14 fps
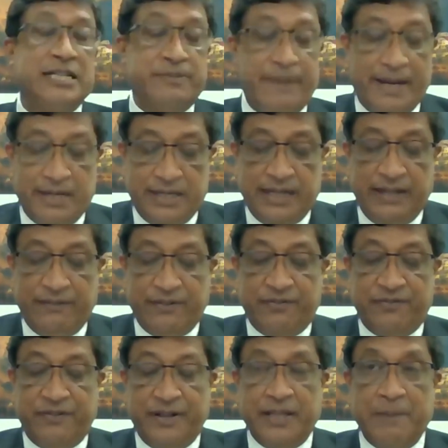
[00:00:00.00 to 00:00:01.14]
expanded even
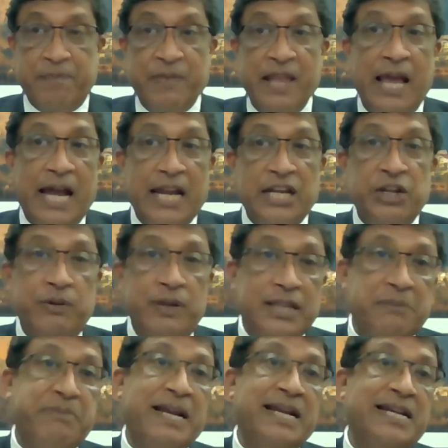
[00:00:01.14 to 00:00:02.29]
further. And during
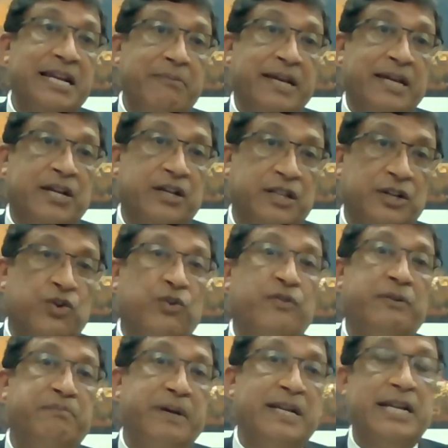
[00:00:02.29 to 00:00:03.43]
the pandemic, the
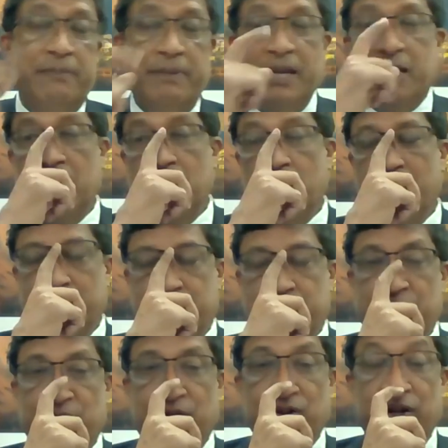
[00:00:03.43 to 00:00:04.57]
COVID pandemic, which
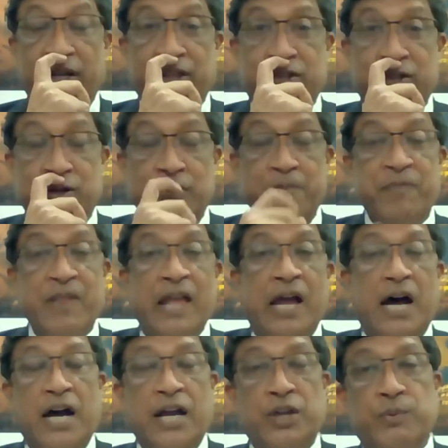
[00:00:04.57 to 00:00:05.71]
we're all going through,
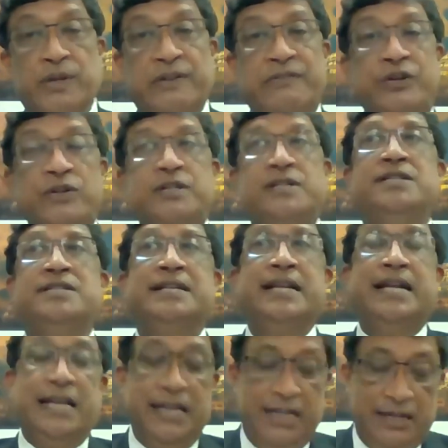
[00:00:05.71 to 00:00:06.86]
uh, you would have noticed that
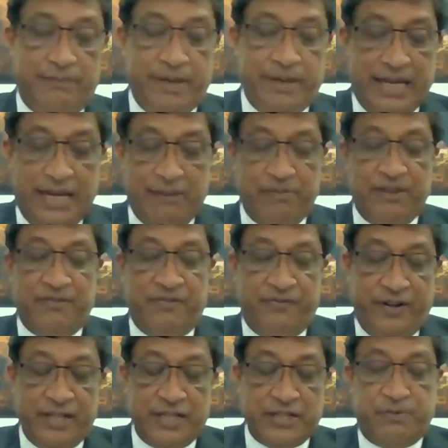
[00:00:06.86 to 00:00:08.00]
India became the
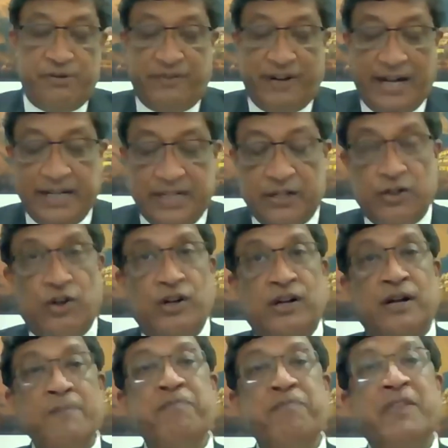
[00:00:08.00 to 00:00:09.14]
first provider or
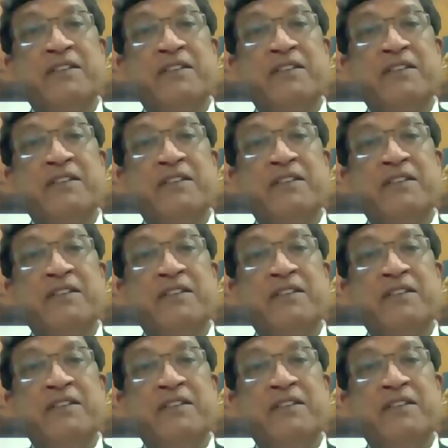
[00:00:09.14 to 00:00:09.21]
a